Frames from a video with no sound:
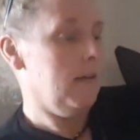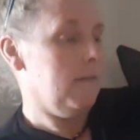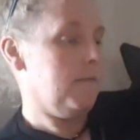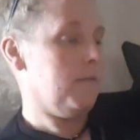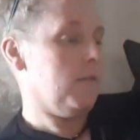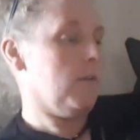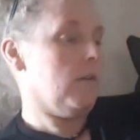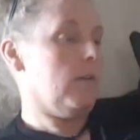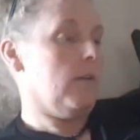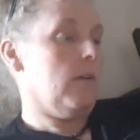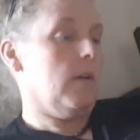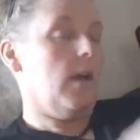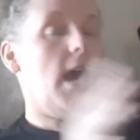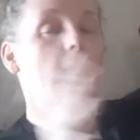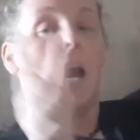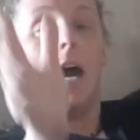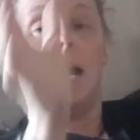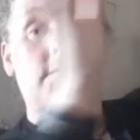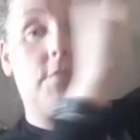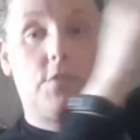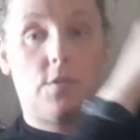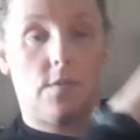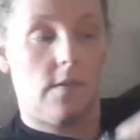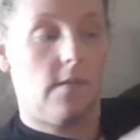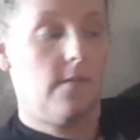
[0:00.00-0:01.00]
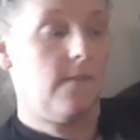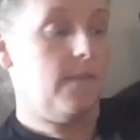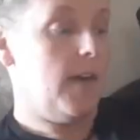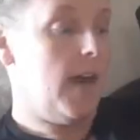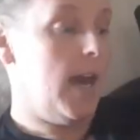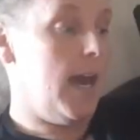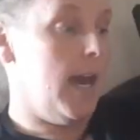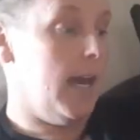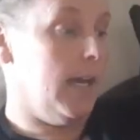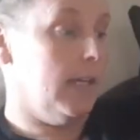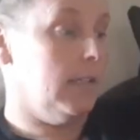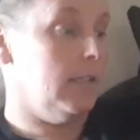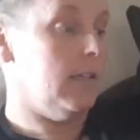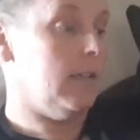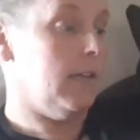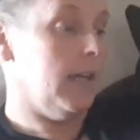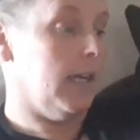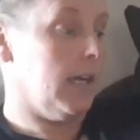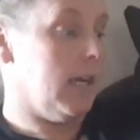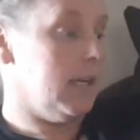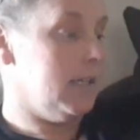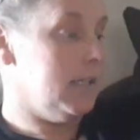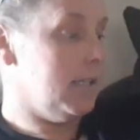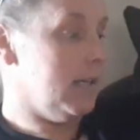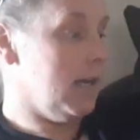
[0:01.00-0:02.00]
for after the fact,
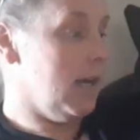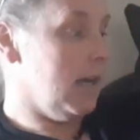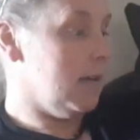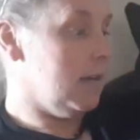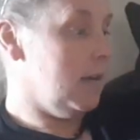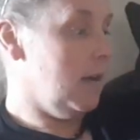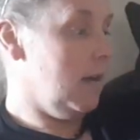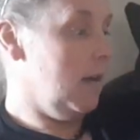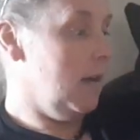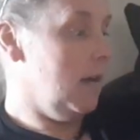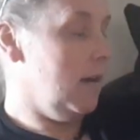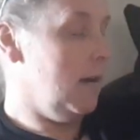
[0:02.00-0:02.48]
like I said,